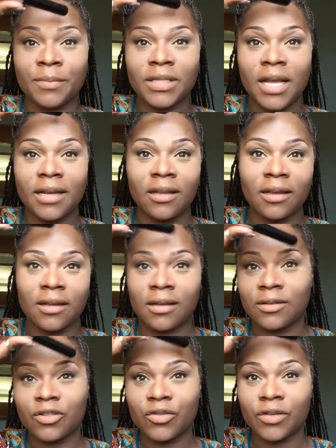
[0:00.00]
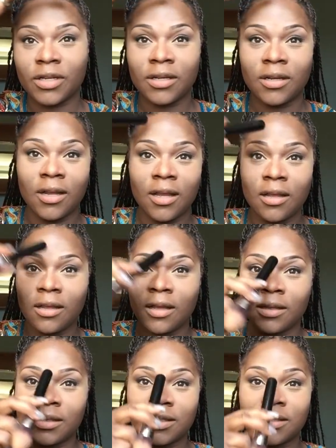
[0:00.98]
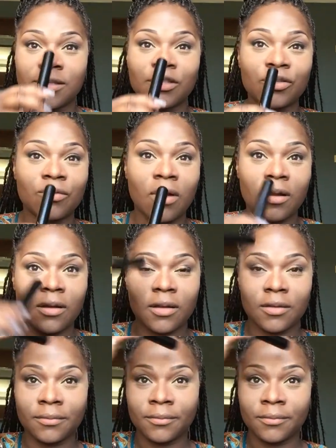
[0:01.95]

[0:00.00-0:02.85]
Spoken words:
upside look at a tree, and this is the trunk.